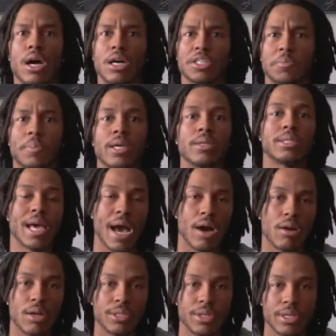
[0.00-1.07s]
speak down
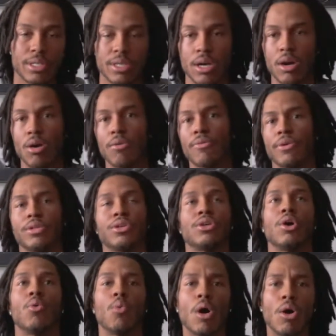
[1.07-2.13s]
on yourself and,
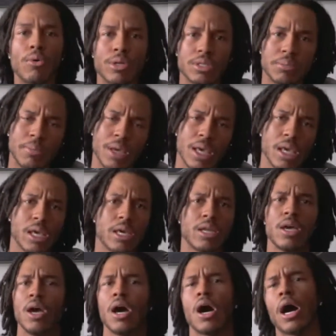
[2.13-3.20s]
woe is me
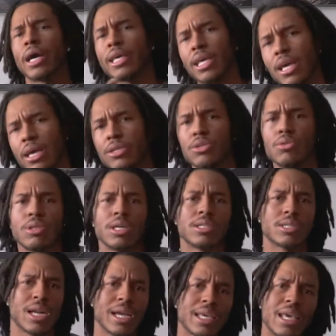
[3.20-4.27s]
and I can't do
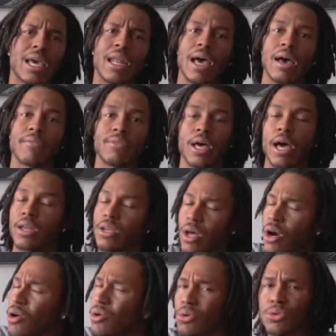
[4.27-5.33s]
this and I can't have that.
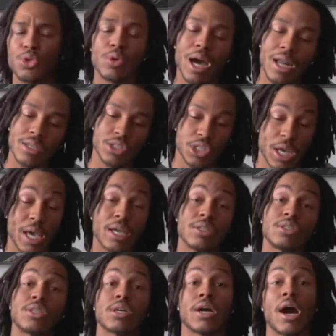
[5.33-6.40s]
No, you got to
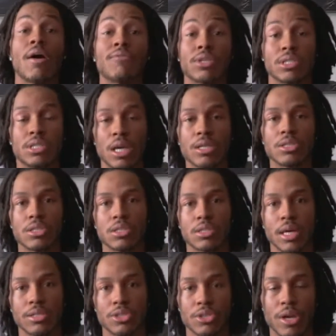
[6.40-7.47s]
change the conversations
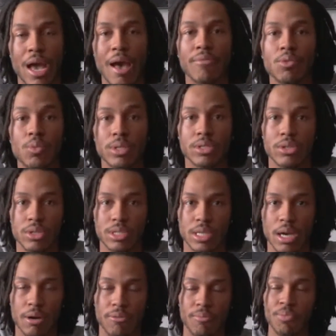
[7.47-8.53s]
that you're having with
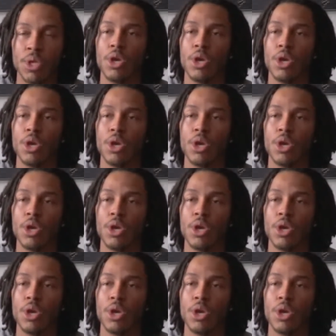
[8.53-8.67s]
yourself.